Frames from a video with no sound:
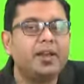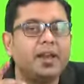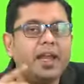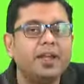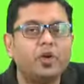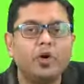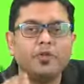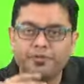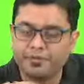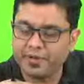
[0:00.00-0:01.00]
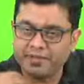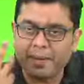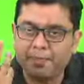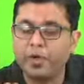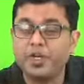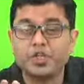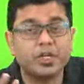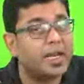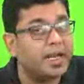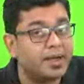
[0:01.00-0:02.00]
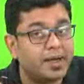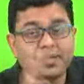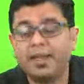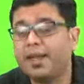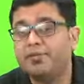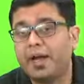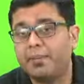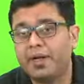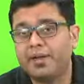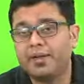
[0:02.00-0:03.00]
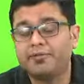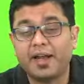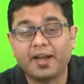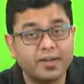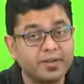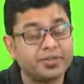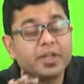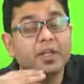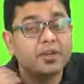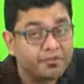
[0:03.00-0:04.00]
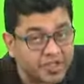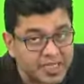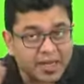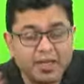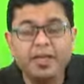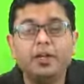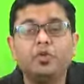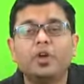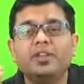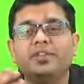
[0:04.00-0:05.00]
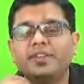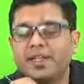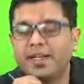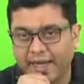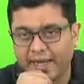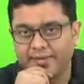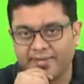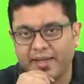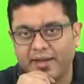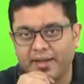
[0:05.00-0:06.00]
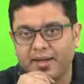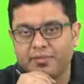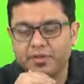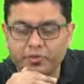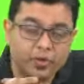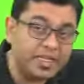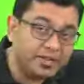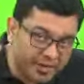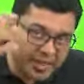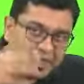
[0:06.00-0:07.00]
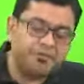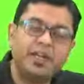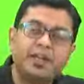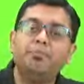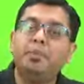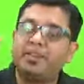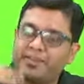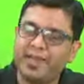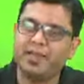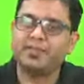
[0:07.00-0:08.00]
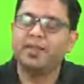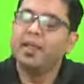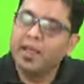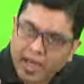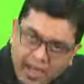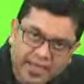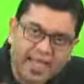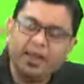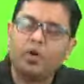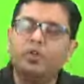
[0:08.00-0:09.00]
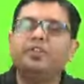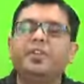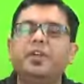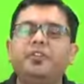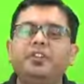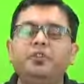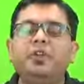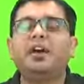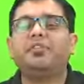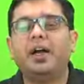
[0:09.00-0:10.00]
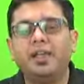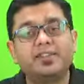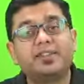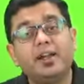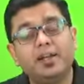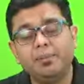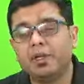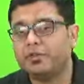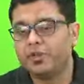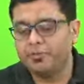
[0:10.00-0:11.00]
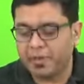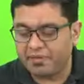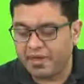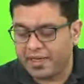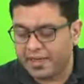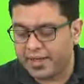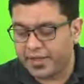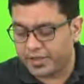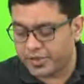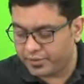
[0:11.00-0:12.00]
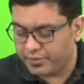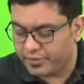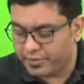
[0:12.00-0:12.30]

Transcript: rate of evaporation and other environmental factors which are leading to consistent high salinity levels. So even if it mixes, again on the surface you will have higher salinity because of prevailing conditions.